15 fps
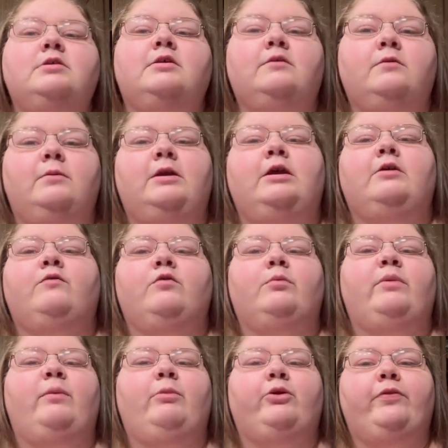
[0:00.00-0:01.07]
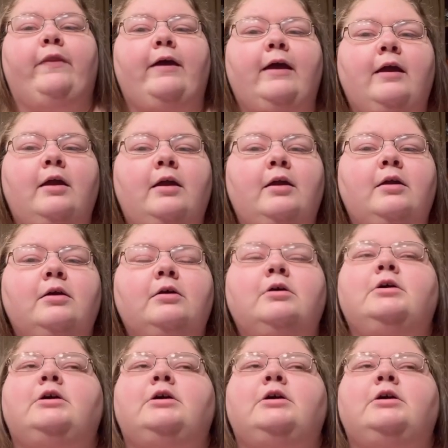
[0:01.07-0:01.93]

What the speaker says: this week for my birthday.